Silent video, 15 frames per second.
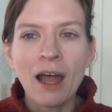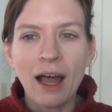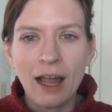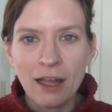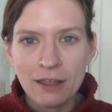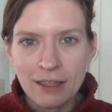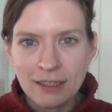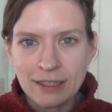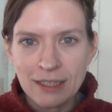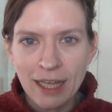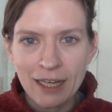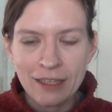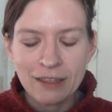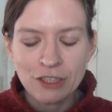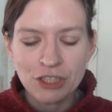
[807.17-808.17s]
I'll link to
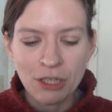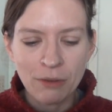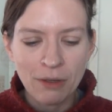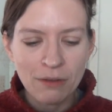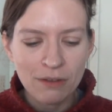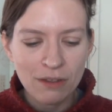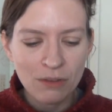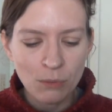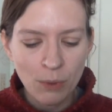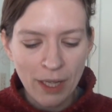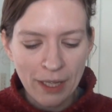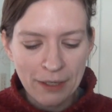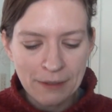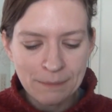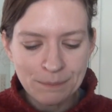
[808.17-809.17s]
that in the show notes as
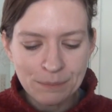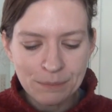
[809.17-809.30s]
well.